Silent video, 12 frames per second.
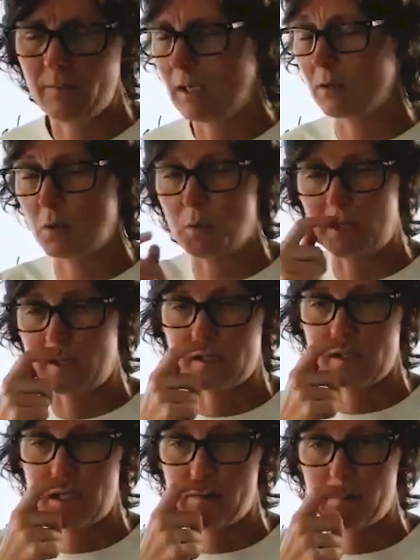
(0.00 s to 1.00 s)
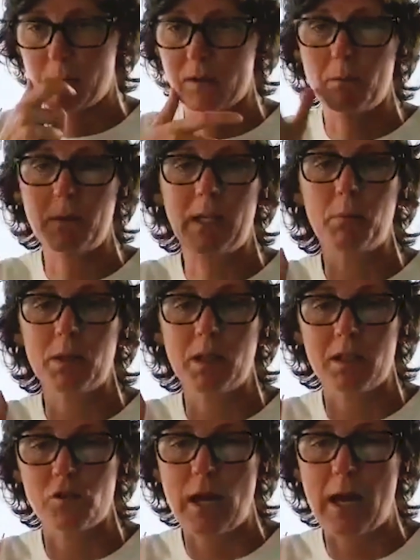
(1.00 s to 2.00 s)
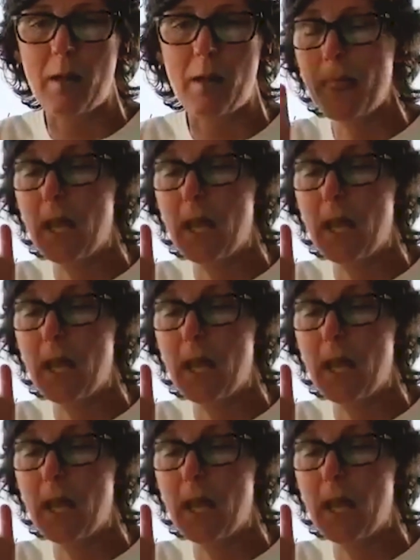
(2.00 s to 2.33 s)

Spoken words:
I don't know what it is. I can't remember. Somebody can put it in the chat.